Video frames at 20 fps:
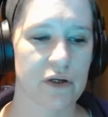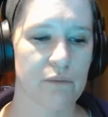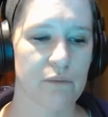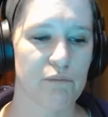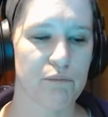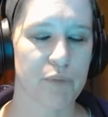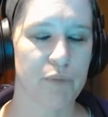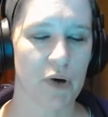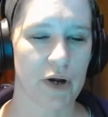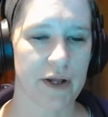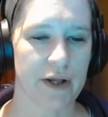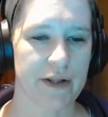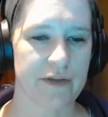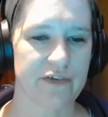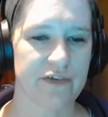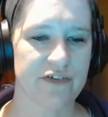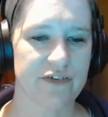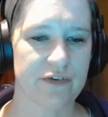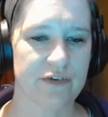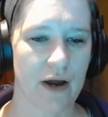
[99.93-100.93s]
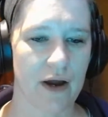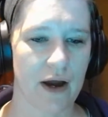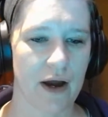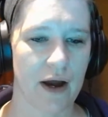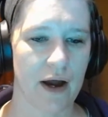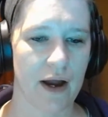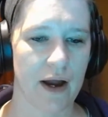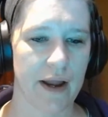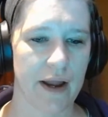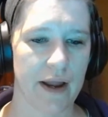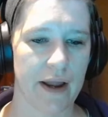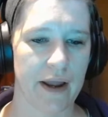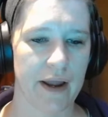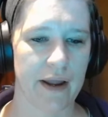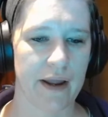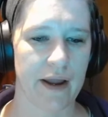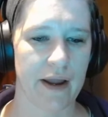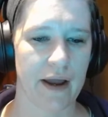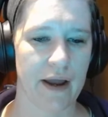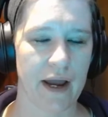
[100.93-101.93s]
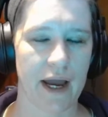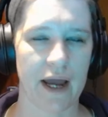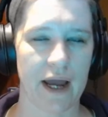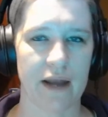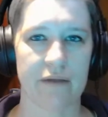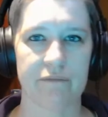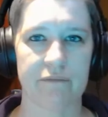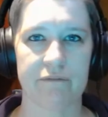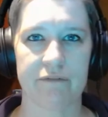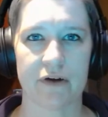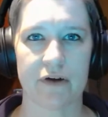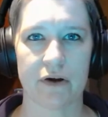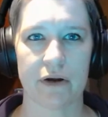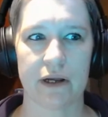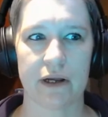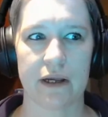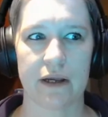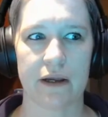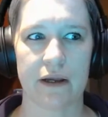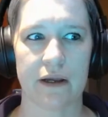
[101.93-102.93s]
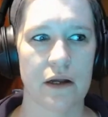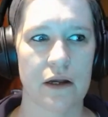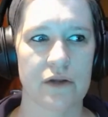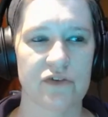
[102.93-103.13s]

But I had a very